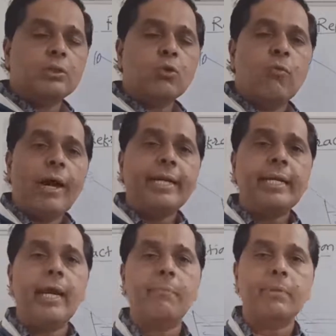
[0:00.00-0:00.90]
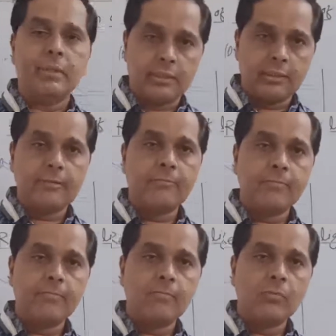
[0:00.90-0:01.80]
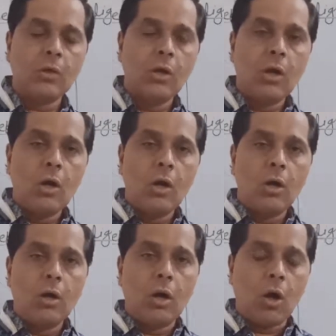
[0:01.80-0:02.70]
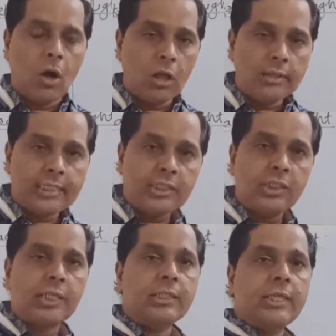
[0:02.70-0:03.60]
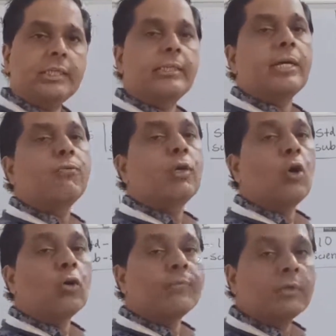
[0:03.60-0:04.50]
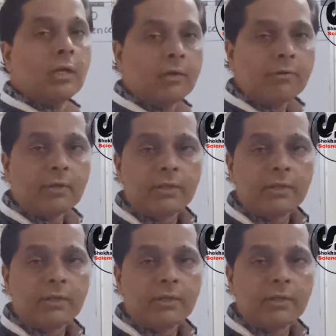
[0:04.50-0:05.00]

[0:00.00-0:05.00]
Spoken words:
So why it happens? All the changes that we observe,